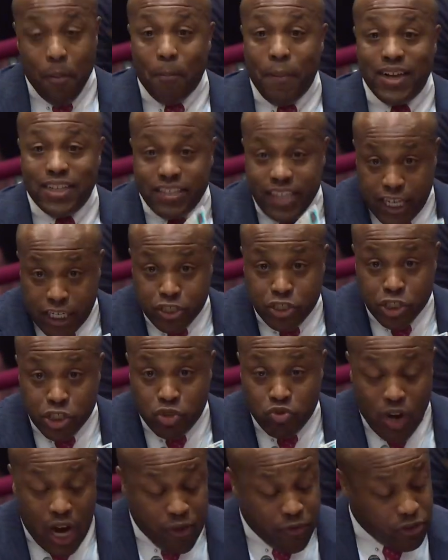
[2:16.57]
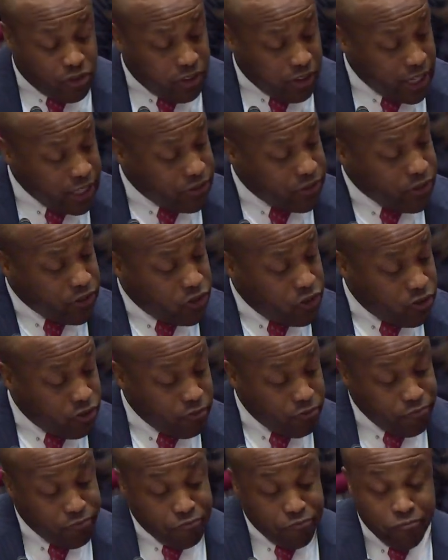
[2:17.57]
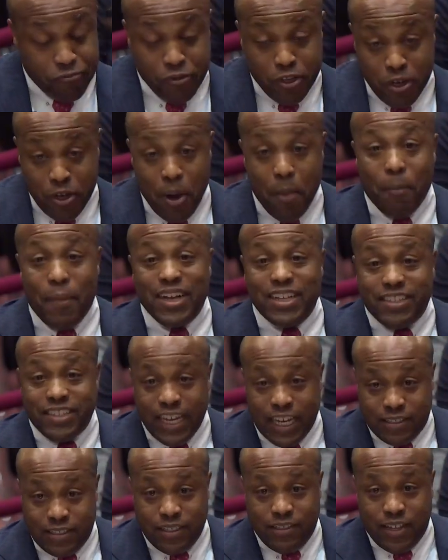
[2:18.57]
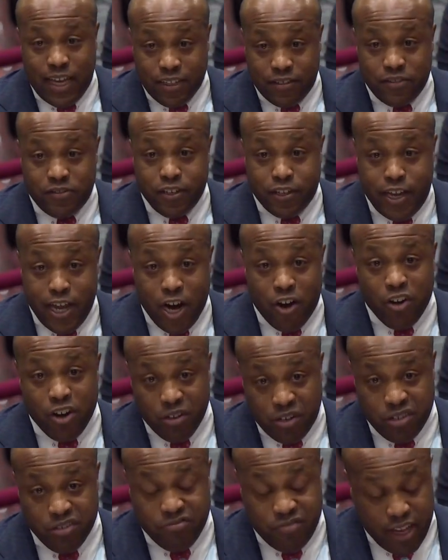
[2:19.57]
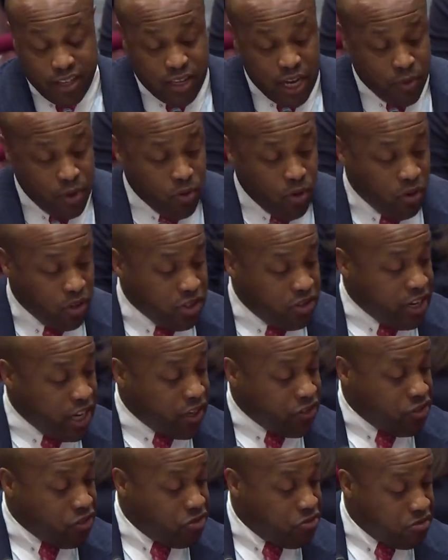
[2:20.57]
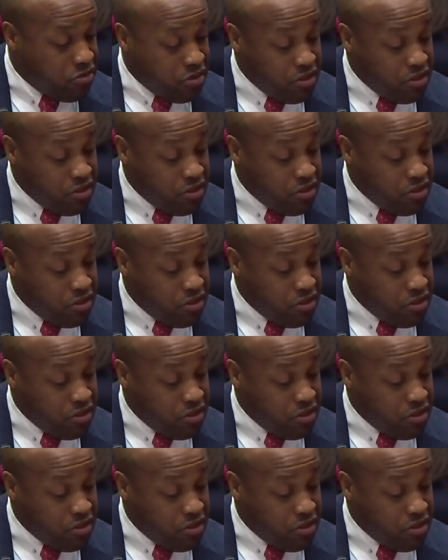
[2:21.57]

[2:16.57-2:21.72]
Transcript: my Texas driver's license, my Texas license to carry, because that's how we roll in Texas,